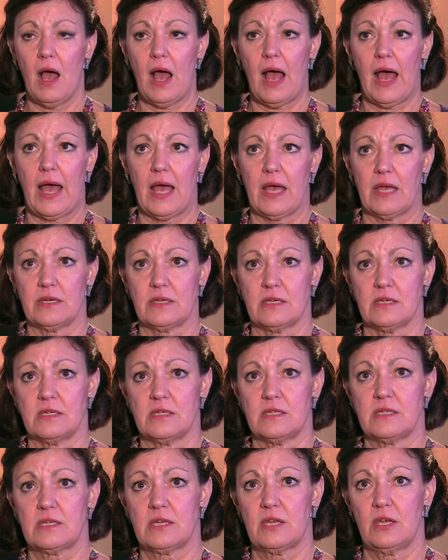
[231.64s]

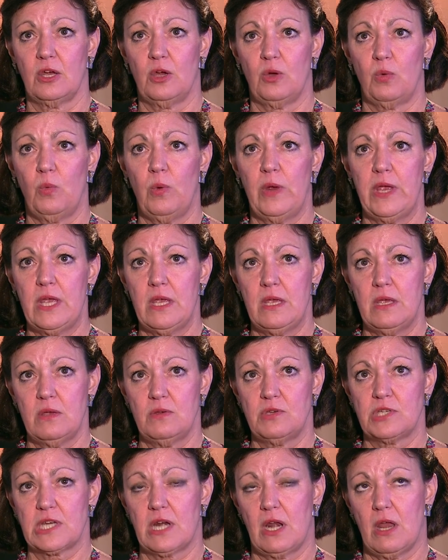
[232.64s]
And we
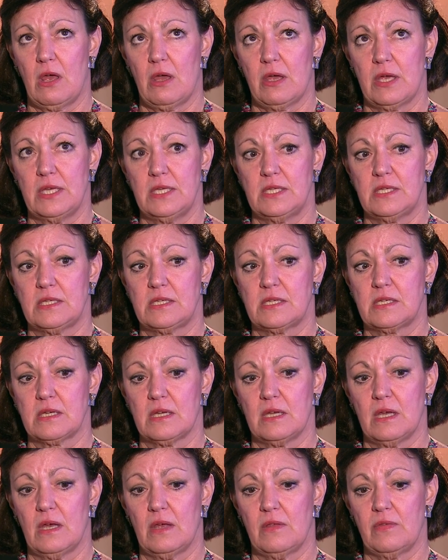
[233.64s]
utilised
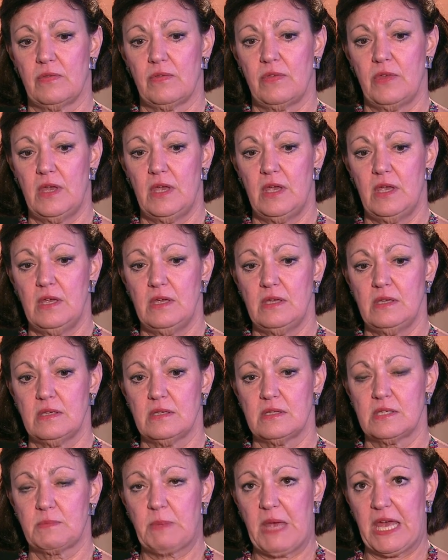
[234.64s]
the
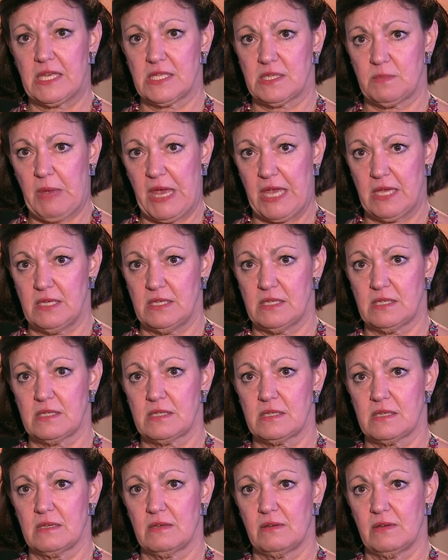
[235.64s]
spare
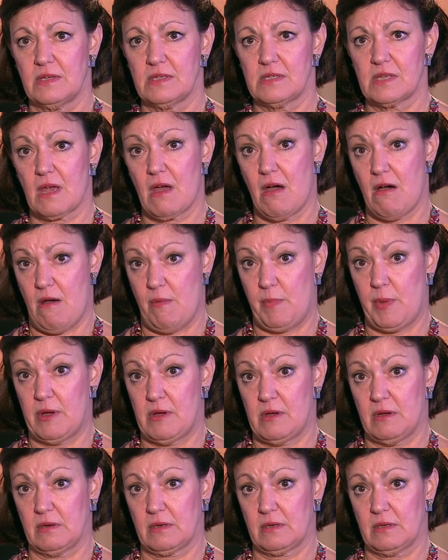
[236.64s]
space as a car
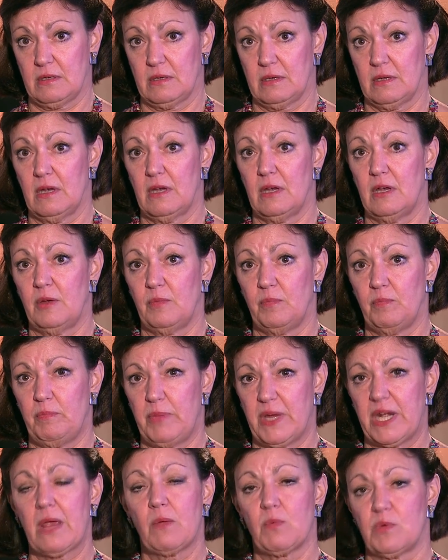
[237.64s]
park,
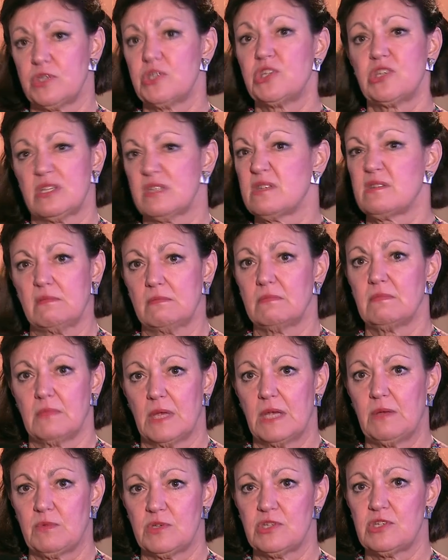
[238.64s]
but it was
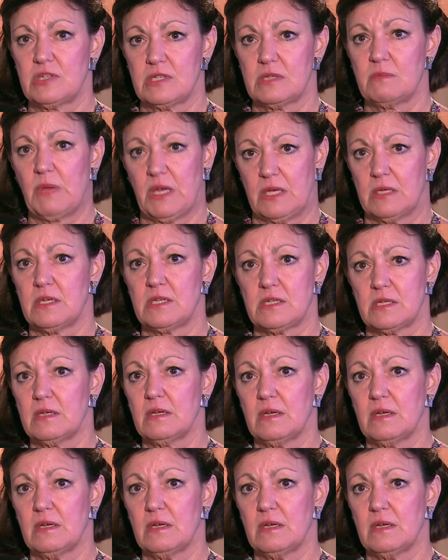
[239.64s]
just mud.